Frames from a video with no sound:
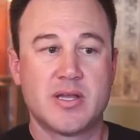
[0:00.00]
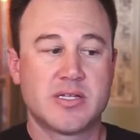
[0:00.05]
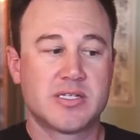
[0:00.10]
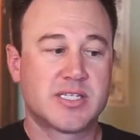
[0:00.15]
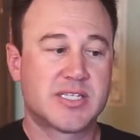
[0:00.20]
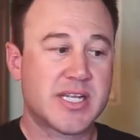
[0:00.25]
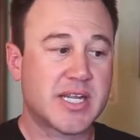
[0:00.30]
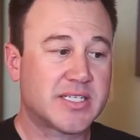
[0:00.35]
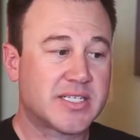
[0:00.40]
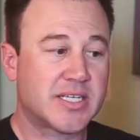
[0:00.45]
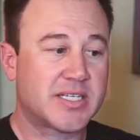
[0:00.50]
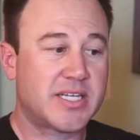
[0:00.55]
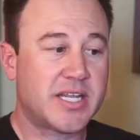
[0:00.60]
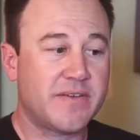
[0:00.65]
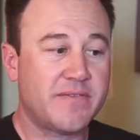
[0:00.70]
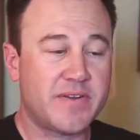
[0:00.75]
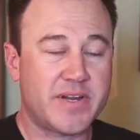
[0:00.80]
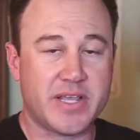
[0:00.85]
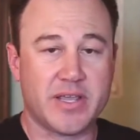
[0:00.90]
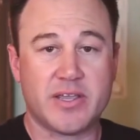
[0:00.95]

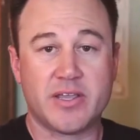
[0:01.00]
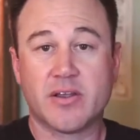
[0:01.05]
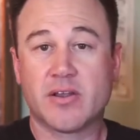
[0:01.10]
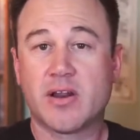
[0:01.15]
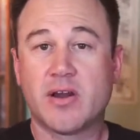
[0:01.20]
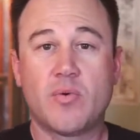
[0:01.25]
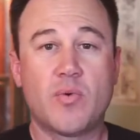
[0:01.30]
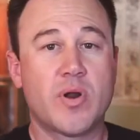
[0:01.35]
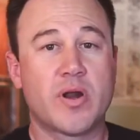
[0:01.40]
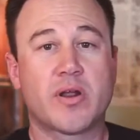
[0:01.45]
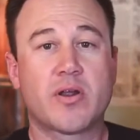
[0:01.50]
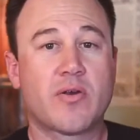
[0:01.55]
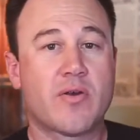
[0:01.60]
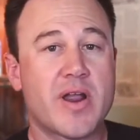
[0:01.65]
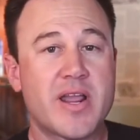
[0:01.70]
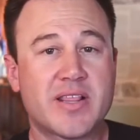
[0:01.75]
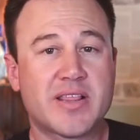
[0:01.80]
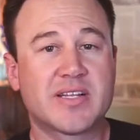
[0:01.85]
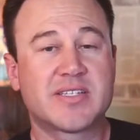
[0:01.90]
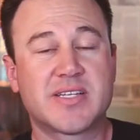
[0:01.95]
Sensitivity. You're going to want to
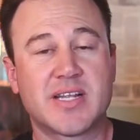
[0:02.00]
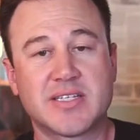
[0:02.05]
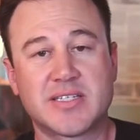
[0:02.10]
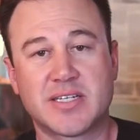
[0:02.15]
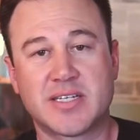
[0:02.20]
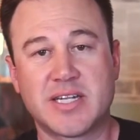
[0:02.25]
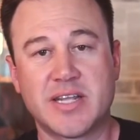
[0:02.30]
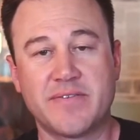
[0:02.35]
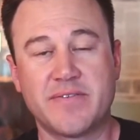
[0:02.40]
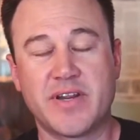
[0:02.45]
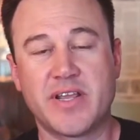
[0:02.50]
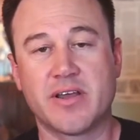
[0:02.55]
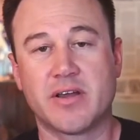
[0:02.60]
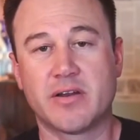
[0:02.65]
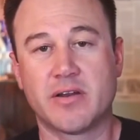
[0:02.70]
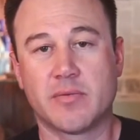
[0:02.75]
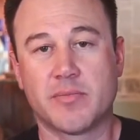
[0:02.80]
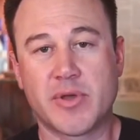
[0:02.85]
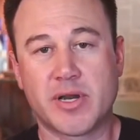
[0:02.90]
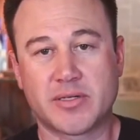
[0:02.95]
crank the sensitivity
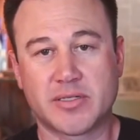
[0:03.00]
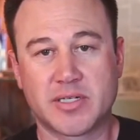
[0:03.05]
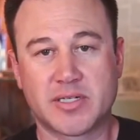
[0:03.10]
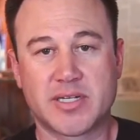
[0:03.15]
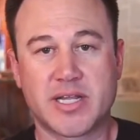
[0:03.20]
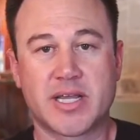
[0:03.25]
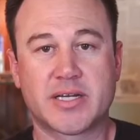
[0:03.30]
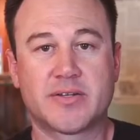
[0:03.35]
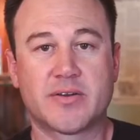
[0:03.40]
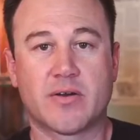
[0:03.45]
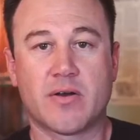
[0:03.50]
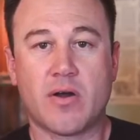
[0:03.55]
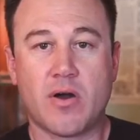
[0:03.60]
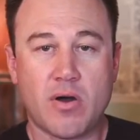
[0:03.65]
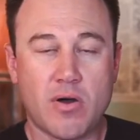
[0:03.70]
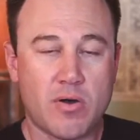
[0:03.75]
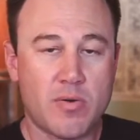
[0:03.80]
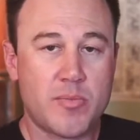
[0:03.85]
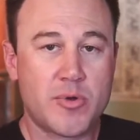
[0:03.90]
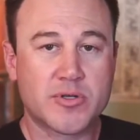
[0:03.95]
on your metal detector
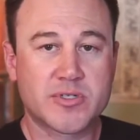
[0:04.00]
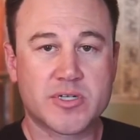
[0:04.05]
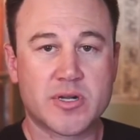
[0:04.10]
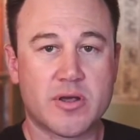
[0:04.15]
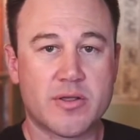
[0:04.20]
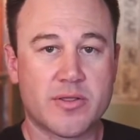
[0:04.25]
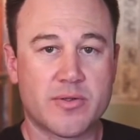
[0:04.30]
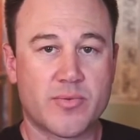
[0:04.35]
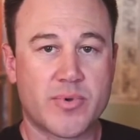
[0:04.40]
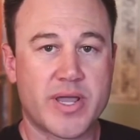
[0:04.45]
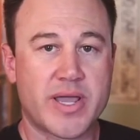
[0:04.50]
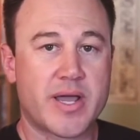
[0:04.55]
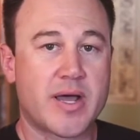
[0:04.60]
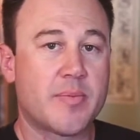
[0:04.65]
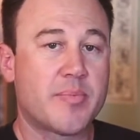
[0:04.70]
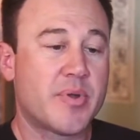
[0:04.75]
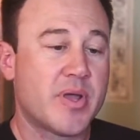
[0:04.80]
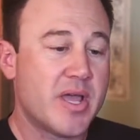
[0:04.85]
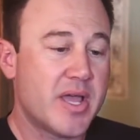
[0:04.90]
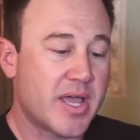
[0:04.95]
almost all the way
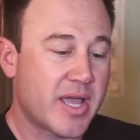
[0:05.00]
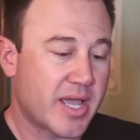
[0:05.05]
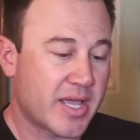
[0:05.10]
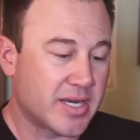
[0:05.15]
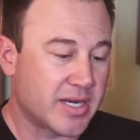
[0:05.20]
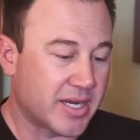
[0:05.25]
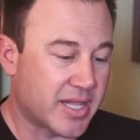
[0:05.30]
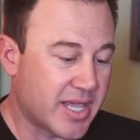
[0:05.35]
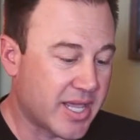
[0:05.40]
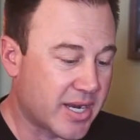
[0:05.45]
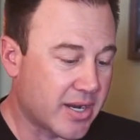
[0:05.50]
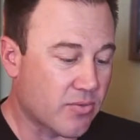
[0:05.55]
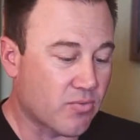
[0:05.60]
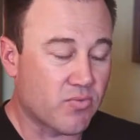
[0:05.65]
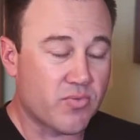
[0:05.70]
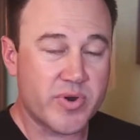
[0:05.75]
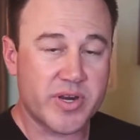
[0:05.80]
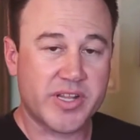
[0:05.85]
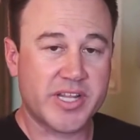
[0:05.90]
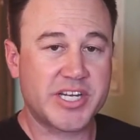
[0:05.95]
up and get it
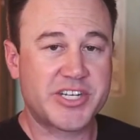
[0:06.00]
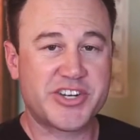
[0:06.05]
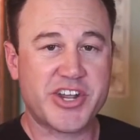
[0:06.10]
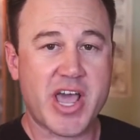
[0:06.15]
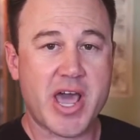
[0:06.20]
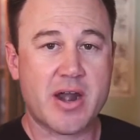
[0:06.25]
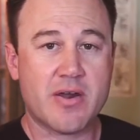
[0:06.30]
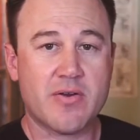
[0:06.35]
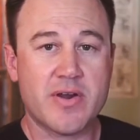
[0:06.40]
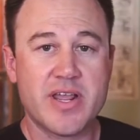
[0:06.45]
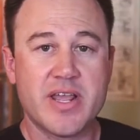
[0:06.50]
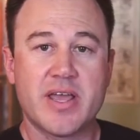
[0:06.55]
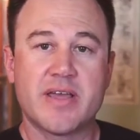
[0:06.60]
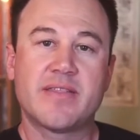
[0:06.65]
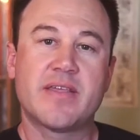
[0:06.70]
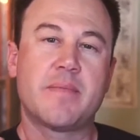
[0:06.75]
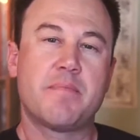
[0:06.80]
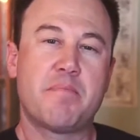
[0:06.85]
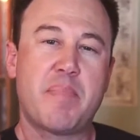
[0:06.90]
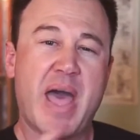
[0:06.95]
really chattery,
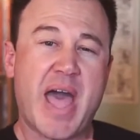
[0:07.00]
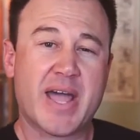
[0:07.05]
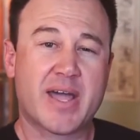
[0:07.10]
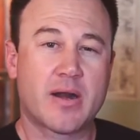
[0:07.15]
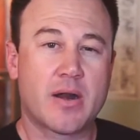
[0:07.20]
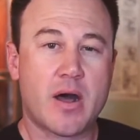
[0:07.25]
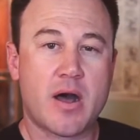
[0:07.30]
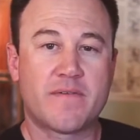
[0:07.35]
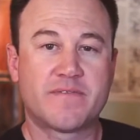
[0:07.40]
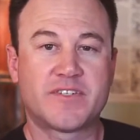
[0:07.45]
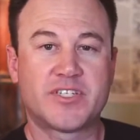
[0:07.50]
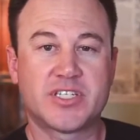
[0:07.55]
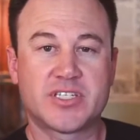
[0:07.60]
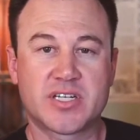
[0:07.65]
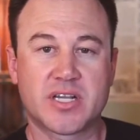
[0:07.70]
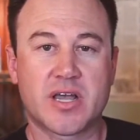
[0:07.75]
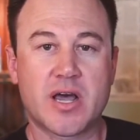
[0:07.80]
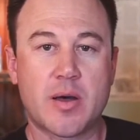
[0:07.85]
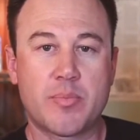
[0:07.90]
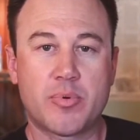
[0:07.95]
and then back it off
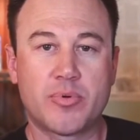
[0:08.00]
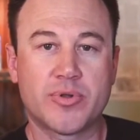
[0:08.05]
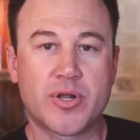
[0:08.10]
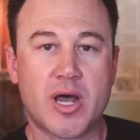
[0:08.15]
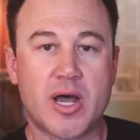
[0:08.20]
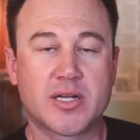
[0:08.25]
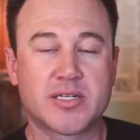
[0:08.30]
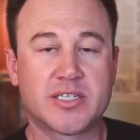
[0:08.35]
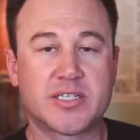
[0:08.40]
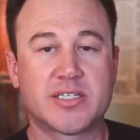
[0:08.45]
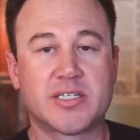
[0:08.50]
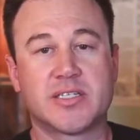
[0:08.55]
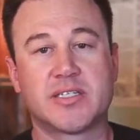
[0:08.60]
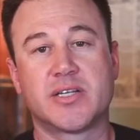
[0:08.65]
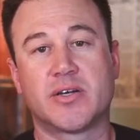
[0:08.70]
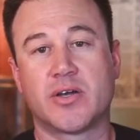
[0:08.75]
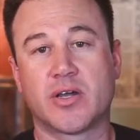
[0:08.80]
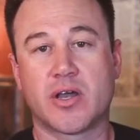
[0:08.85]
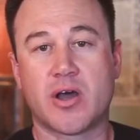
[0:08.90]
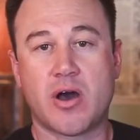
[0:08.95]
just a couple notches
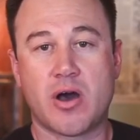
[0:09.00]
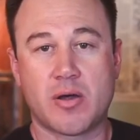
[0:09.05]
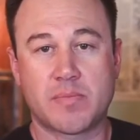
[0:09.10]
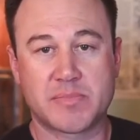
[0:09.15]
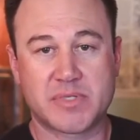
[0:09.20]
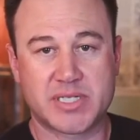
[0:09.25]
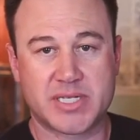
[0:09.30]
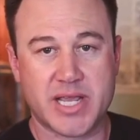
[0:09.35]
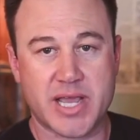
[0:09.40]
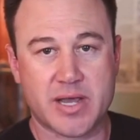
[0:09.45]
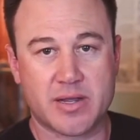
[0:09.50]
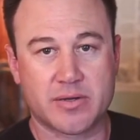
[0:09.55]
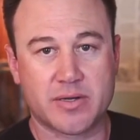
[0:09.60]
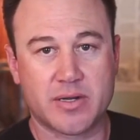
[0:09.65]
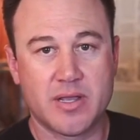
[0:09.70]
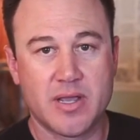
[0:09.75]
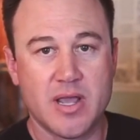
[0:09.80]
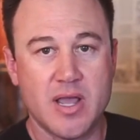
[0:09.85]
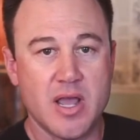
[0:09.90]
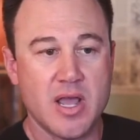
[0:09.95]
until it calms
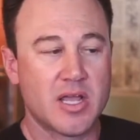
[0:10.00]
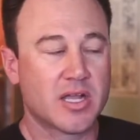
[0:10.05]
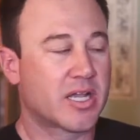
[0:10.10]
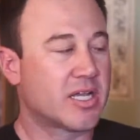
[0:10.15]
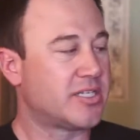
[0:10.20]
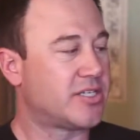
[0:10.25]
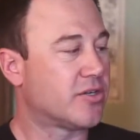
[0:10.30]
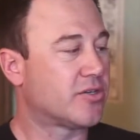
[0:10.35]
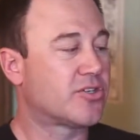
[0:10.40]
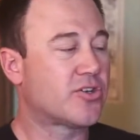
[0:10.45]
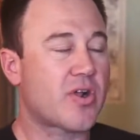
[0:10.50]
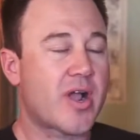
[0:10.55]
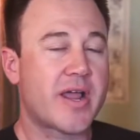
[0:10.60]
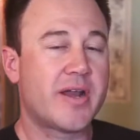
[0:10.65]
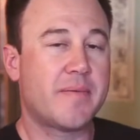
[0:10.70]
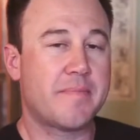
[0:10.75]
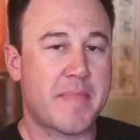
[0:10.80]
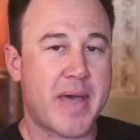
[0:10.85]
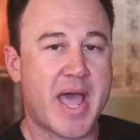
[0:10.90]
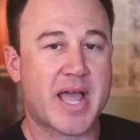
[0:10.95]
down, because you're
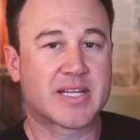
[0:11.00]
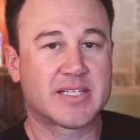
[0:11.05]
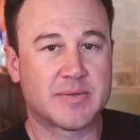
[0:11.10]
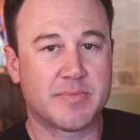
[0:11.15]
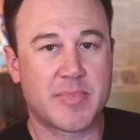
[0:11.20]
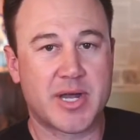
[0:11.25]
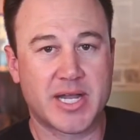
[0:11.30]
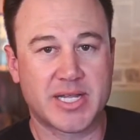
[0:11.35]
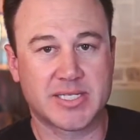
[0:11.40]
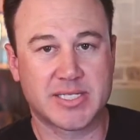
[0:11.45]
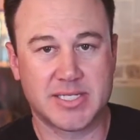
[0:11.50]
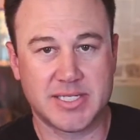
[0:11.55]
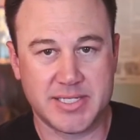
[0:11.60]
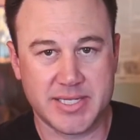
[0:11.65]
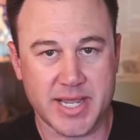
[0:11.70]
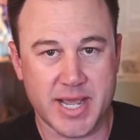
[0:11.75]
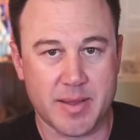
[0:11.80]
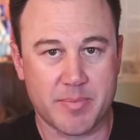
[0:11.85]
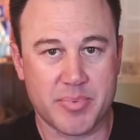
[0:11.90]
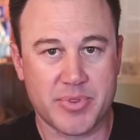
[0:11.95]
trying to maximize
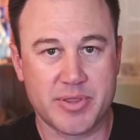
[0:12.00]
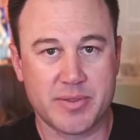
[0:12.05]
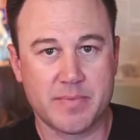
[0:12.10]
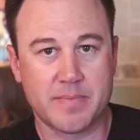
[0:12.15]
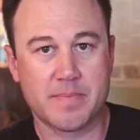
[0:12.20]
depth.